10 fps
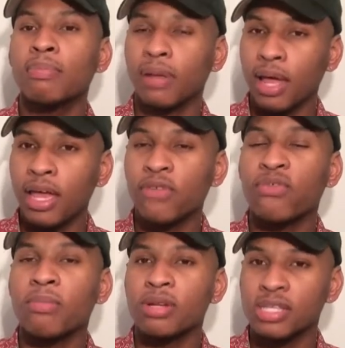played
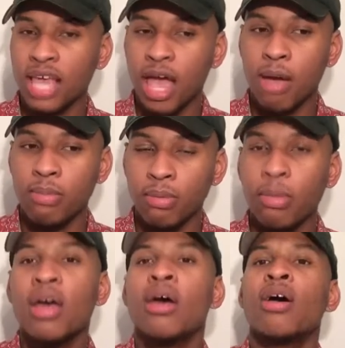from this album